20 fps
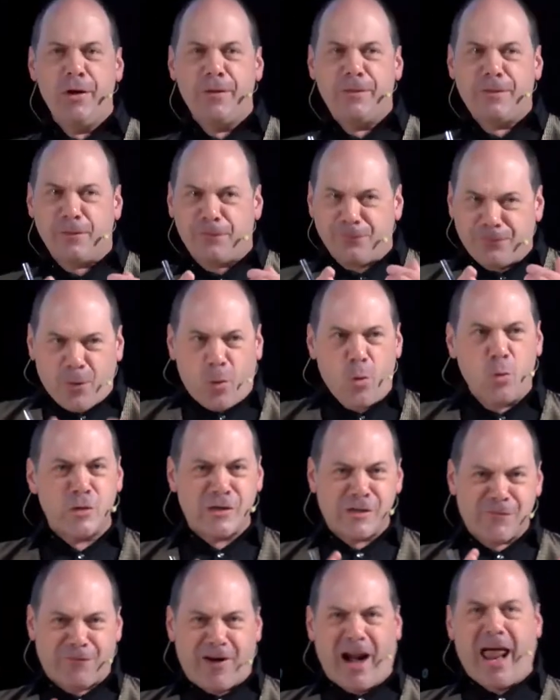the
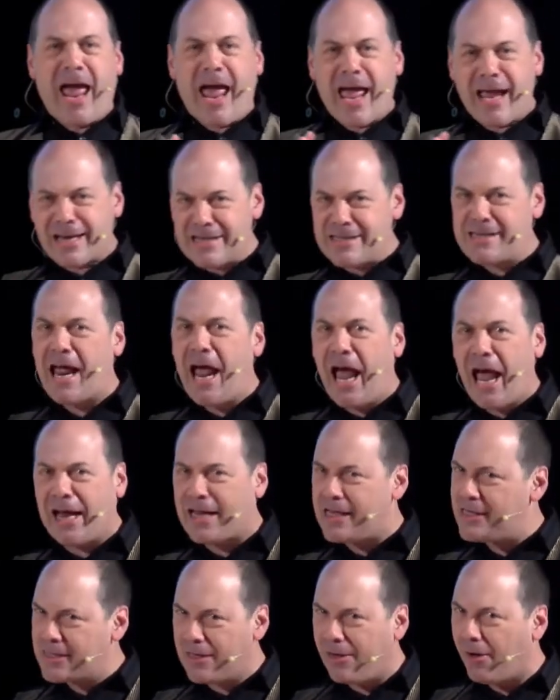false flag attack
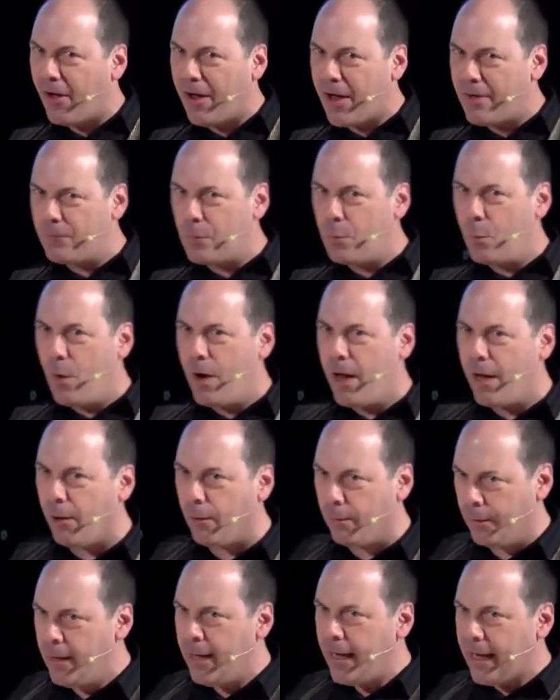is alive and
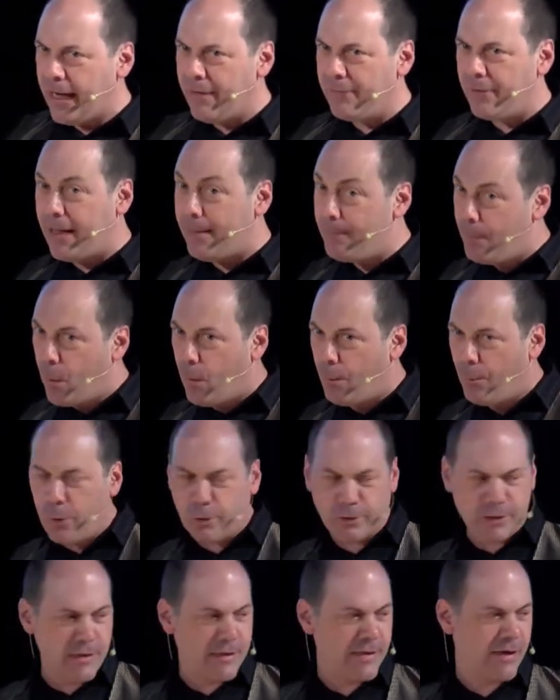well, even in more
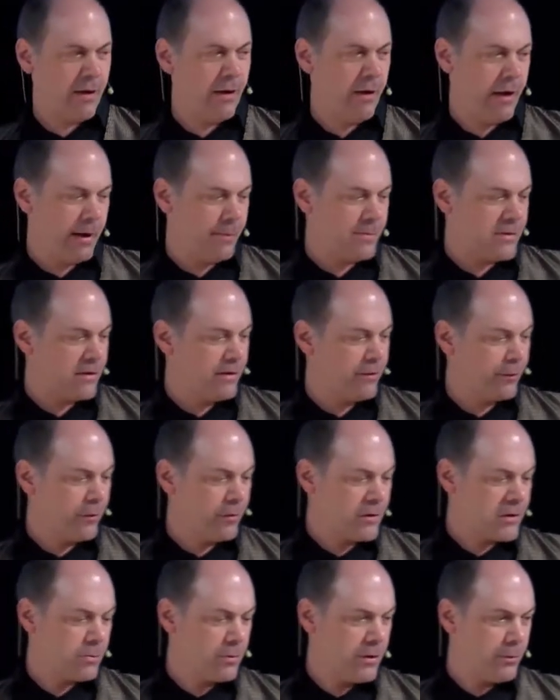modern times, and of
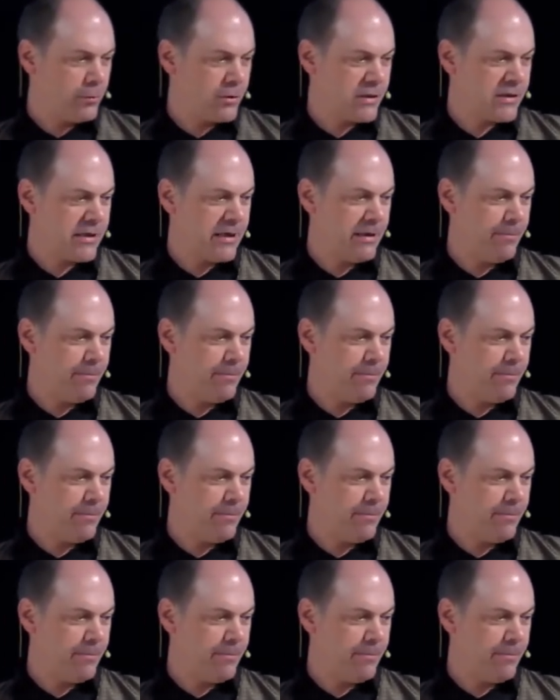course we will see